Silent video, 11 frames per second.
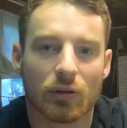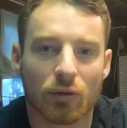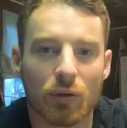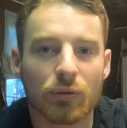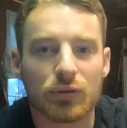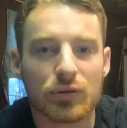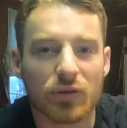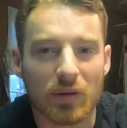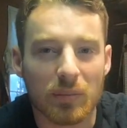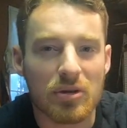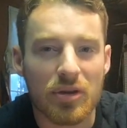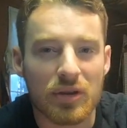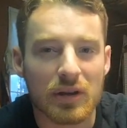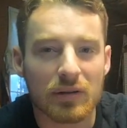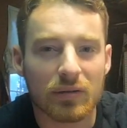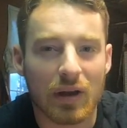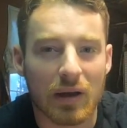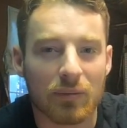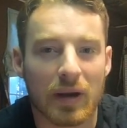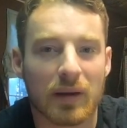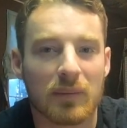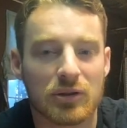So those are just some of the things I'd
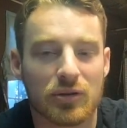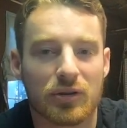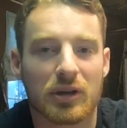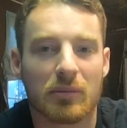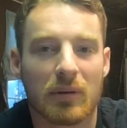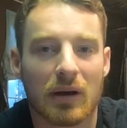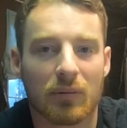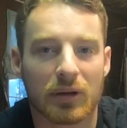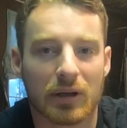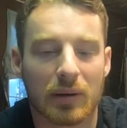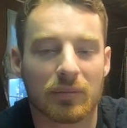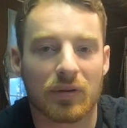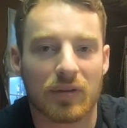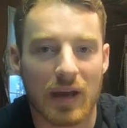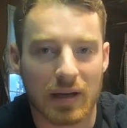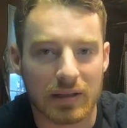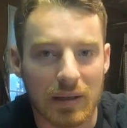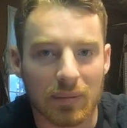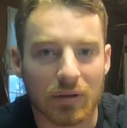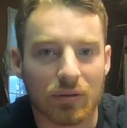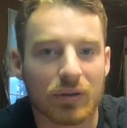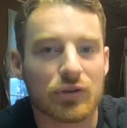recommend you think about when it comes to the academics.